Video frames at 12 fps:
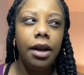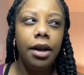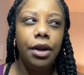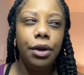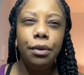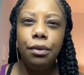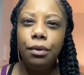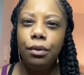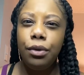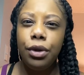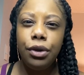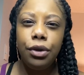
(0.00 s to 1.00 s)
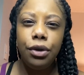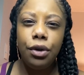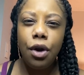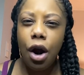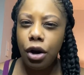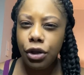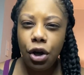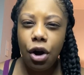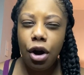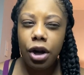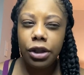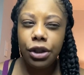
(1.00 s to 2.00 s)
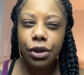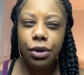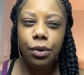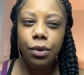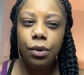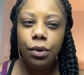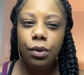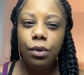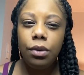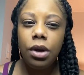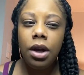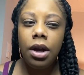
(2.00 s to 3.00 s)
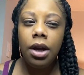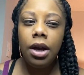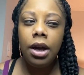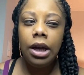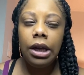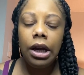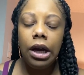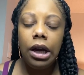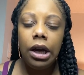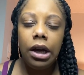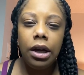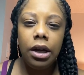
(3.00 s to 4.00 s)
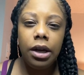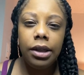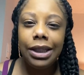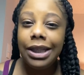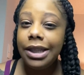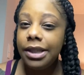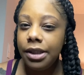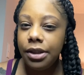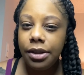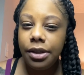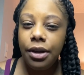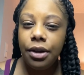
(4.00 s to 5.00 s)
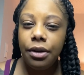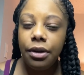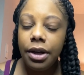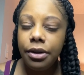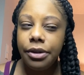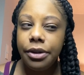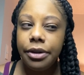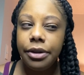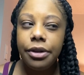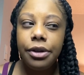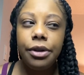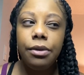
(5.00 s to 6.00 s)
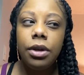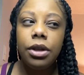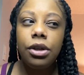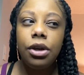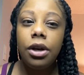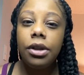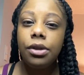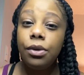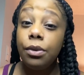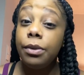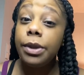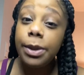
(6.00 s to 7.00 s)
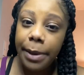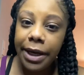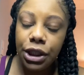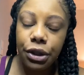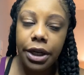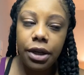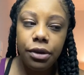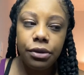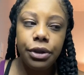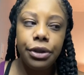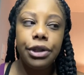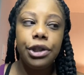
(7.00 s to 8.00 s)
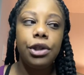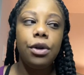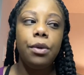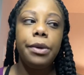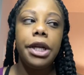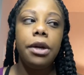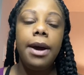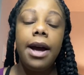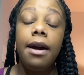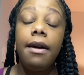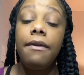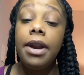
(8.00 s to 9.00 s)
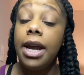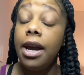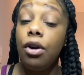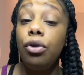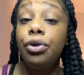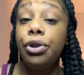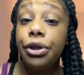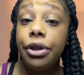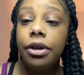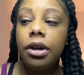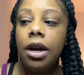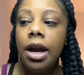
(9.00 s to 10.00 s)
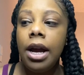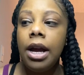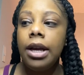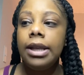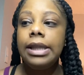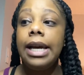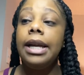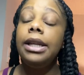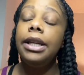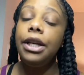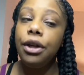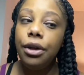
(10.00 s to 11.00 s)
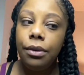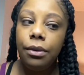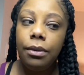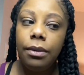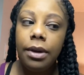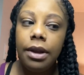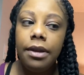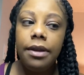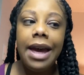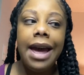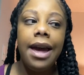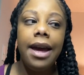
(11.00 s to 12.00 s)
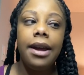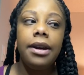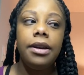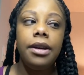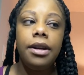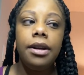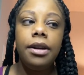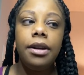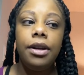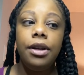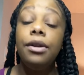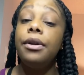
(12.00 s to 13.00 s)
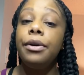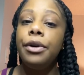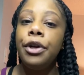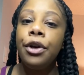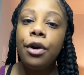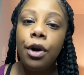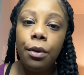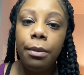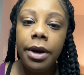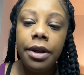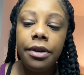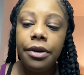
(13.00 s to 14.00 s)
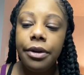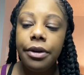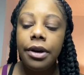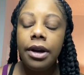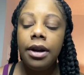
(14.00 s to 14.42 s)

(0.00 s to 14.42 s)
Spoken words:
you are taught to listen to your elders. You are taught to respect your elders. So when you have an elder telling you that, your own mother